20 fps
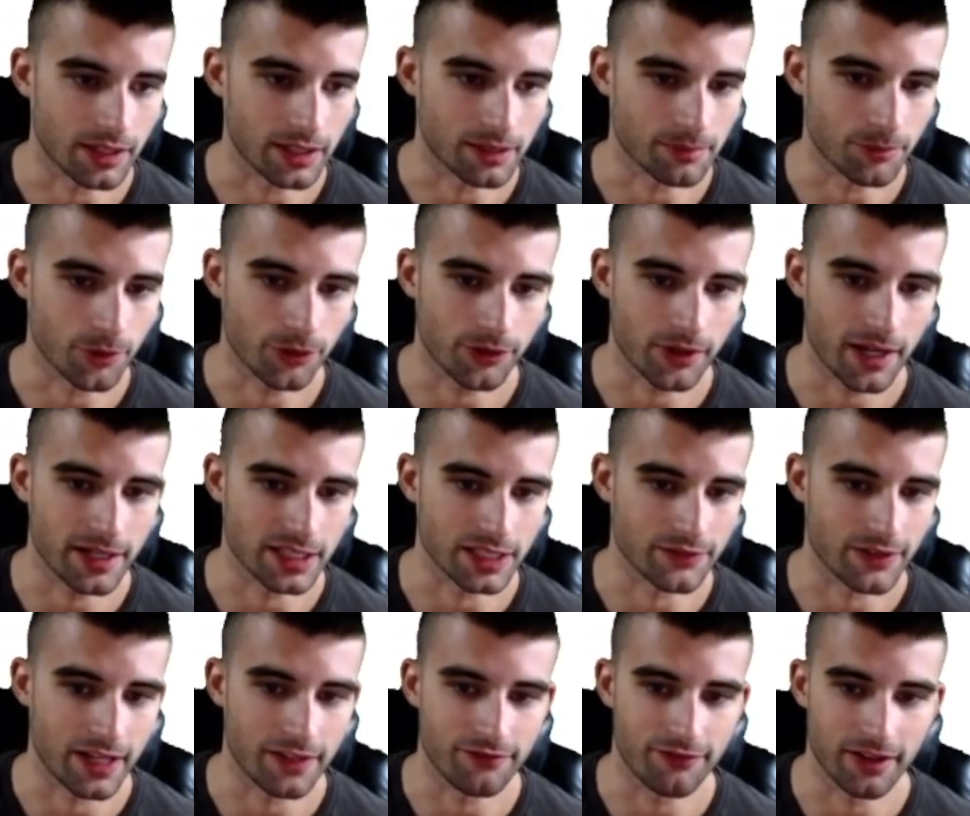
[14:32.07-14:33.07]
And both guys
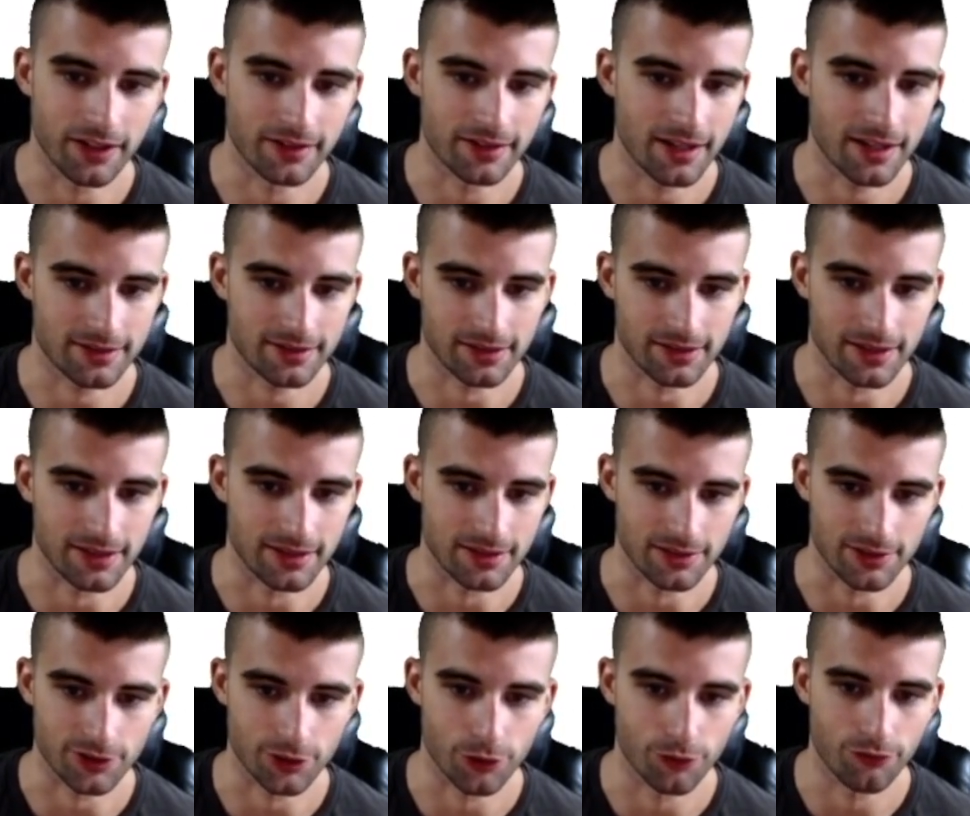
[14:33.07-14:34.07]
have had fantastic
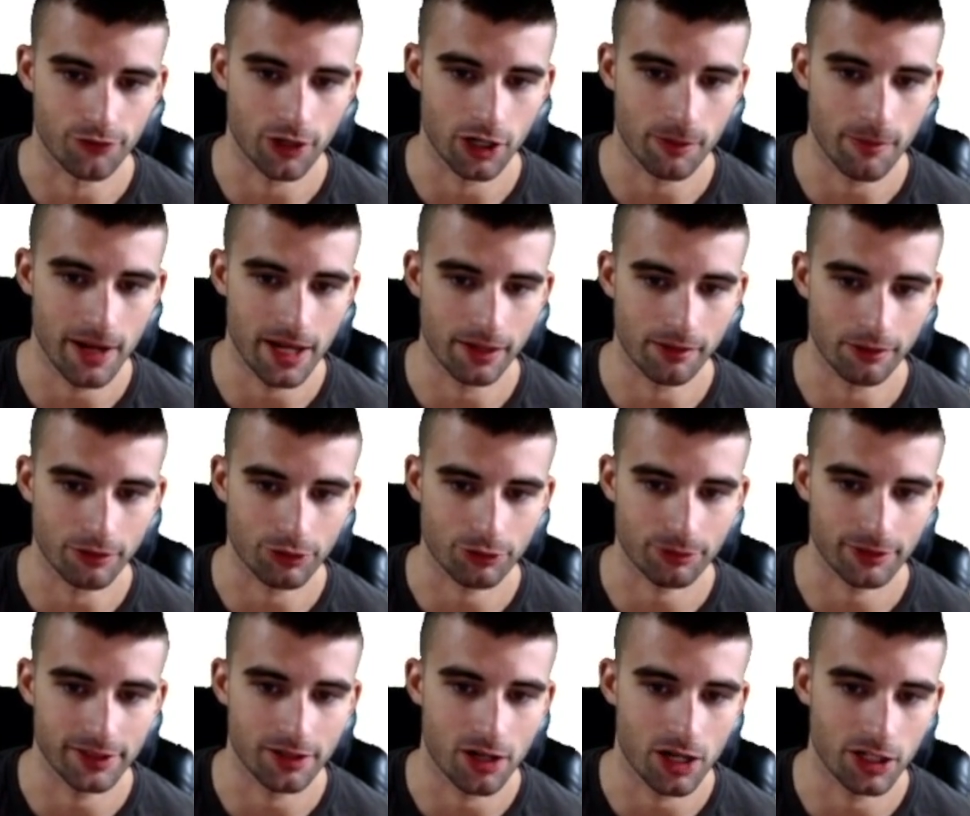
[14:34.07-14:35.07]
seasons so far, batting around
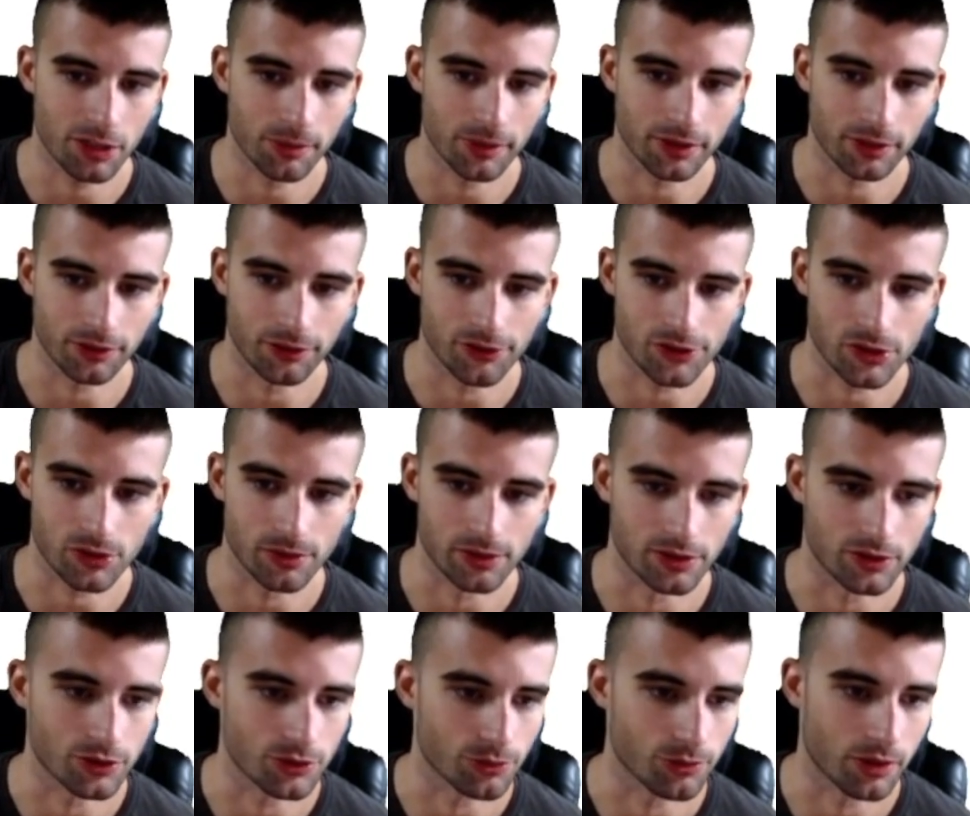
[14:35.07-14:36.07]
300 with close to a
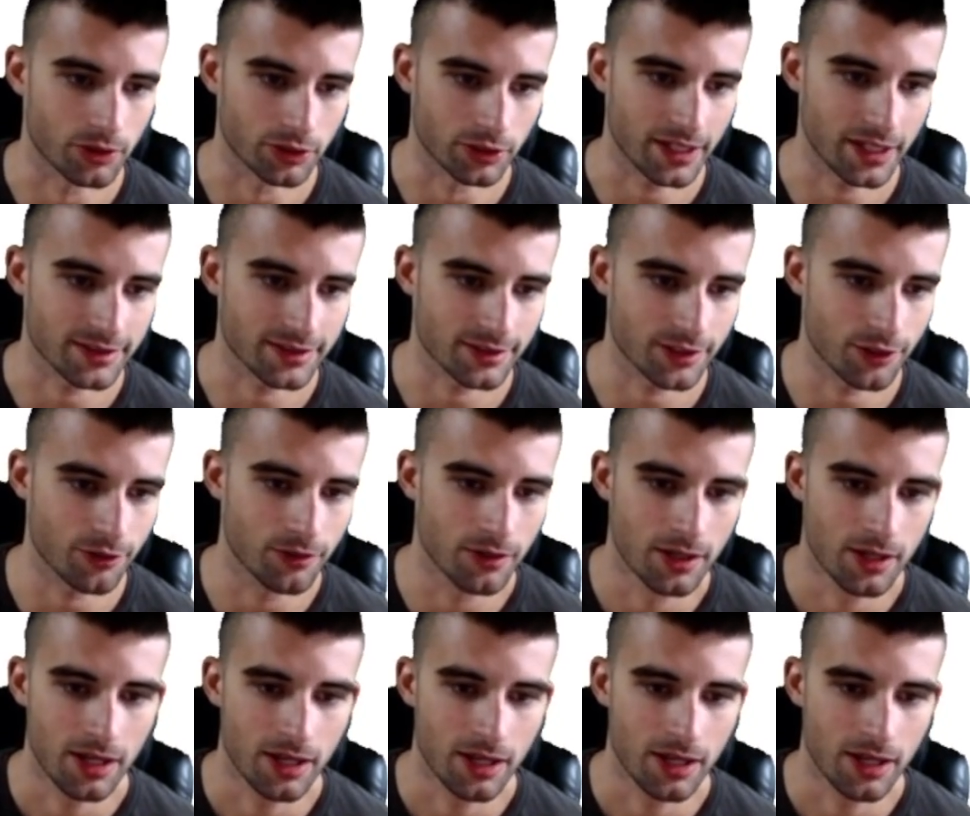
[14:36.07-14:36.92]
200 ISO.